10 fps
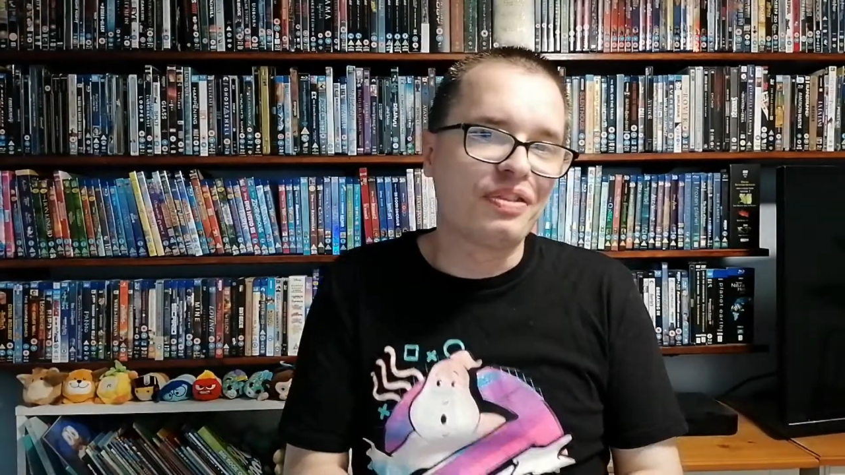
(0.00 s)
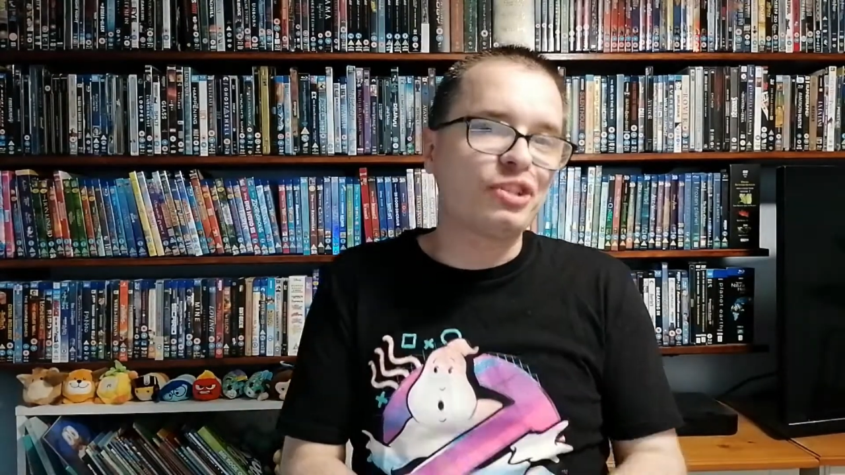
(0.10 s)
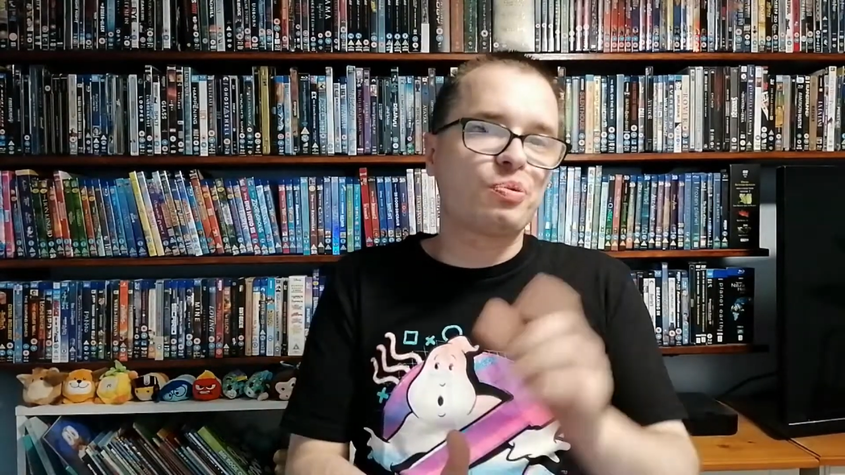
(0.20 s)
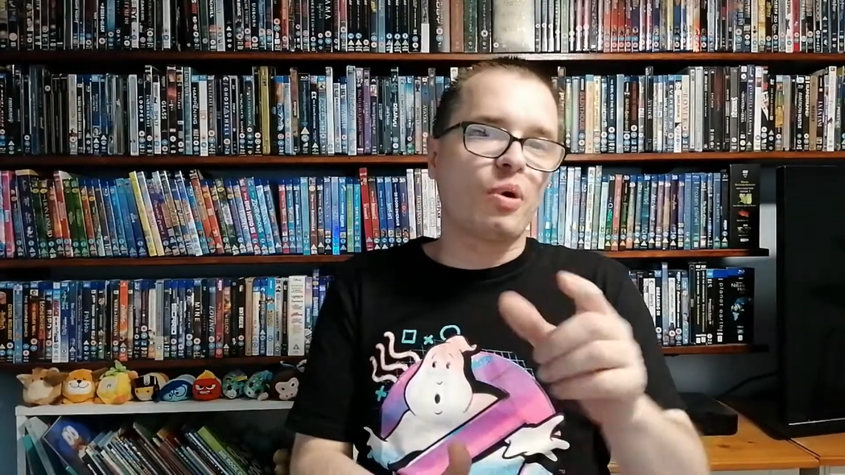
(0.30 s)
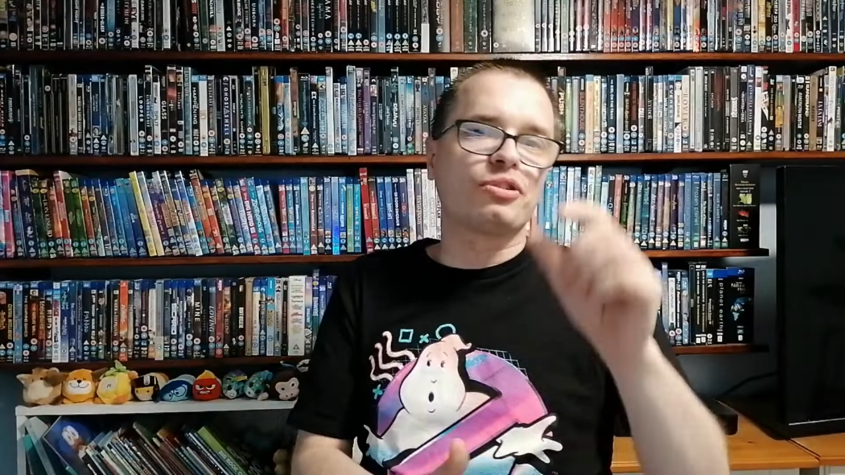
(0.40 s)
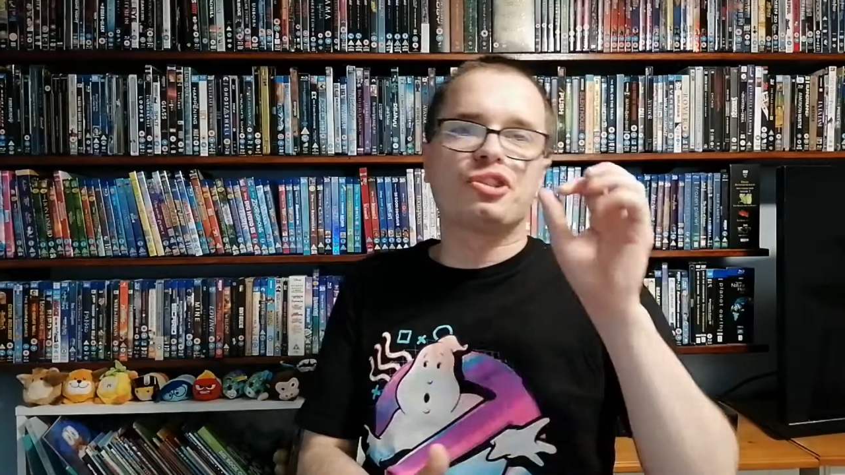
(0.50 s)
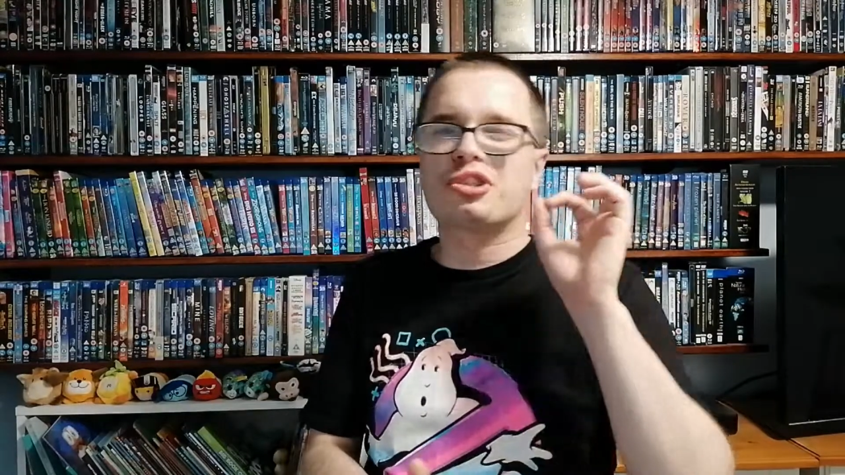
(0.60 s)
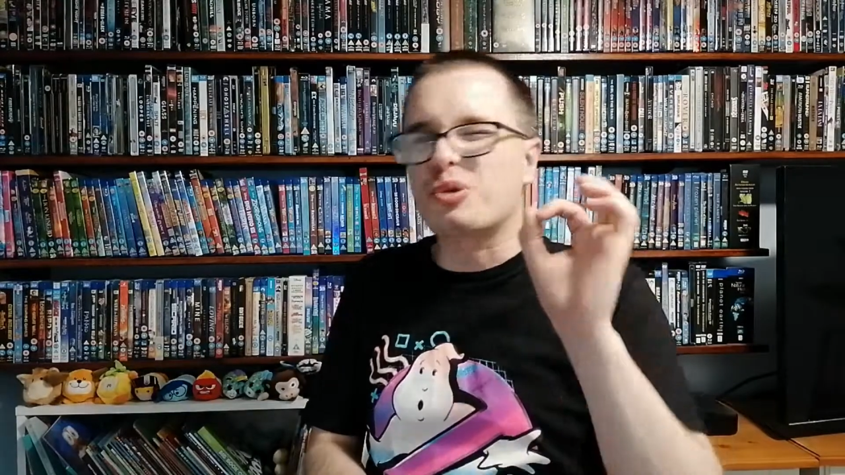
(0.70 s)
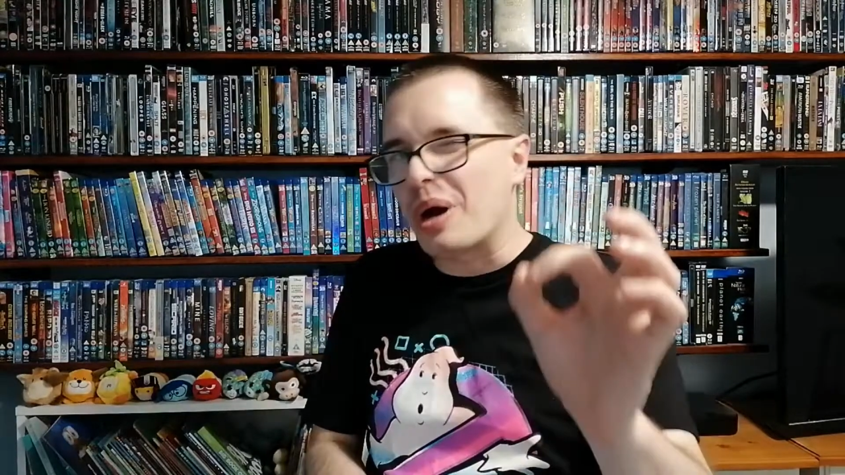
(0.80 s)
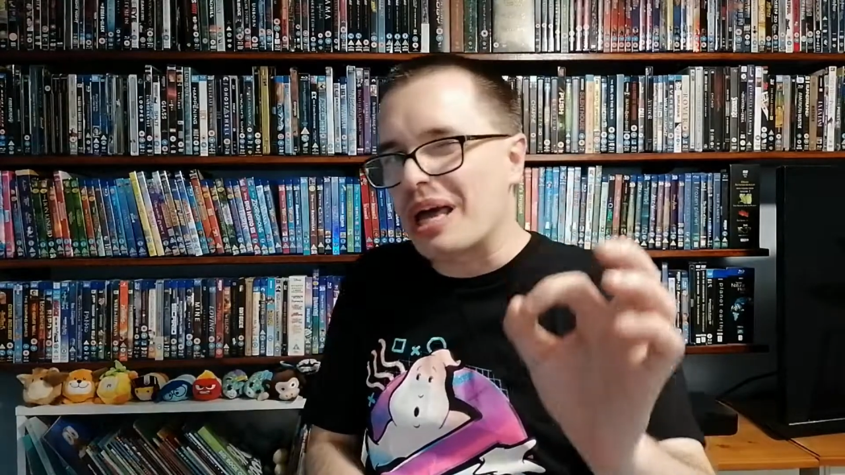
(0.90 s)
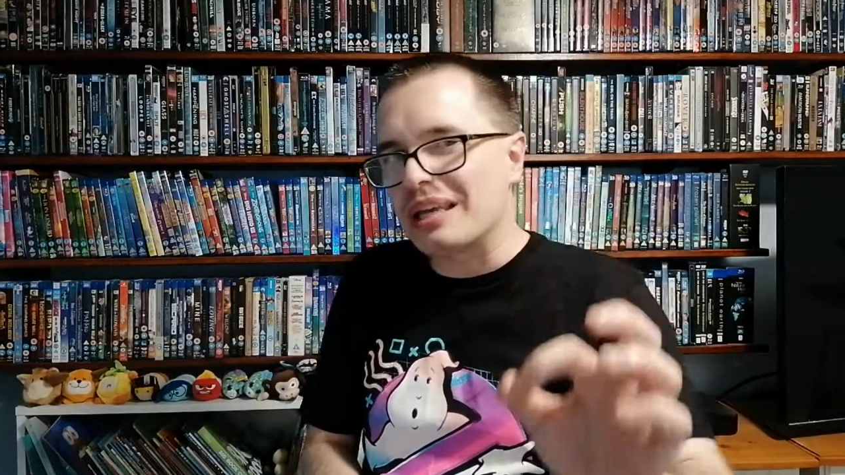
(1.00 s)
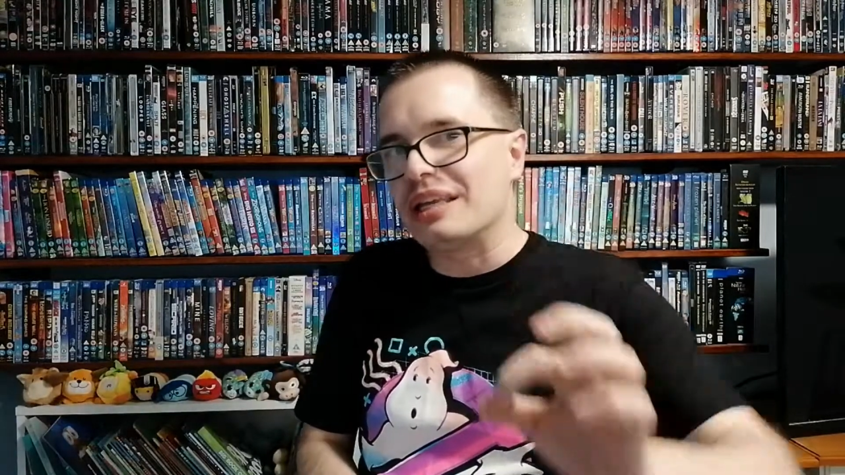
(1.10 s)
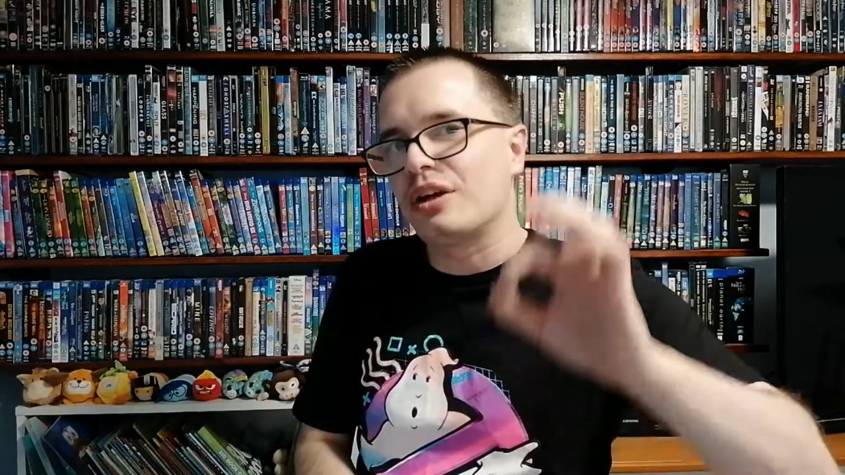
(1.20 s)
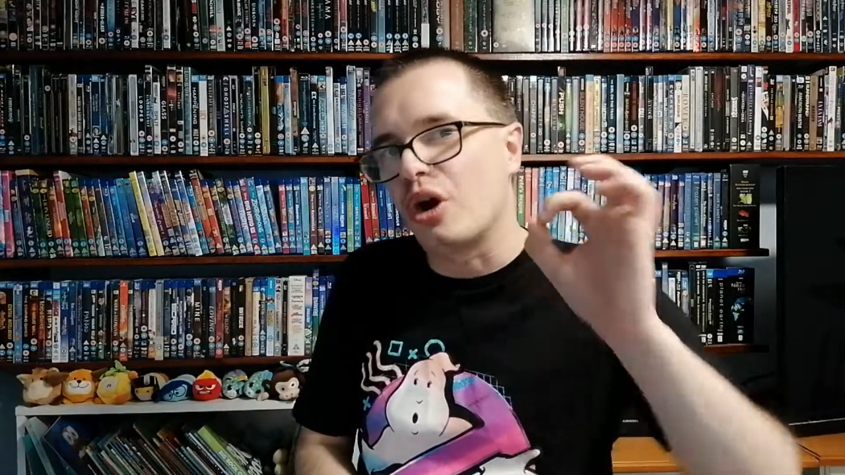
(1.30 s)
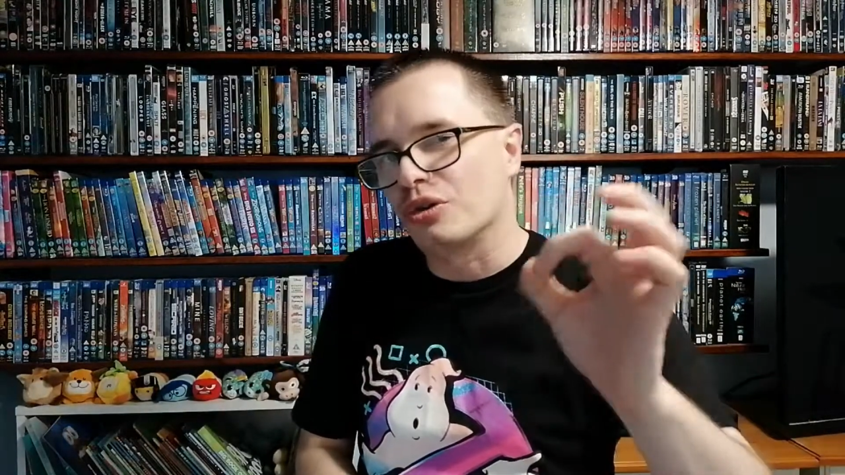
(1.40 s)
this one squarely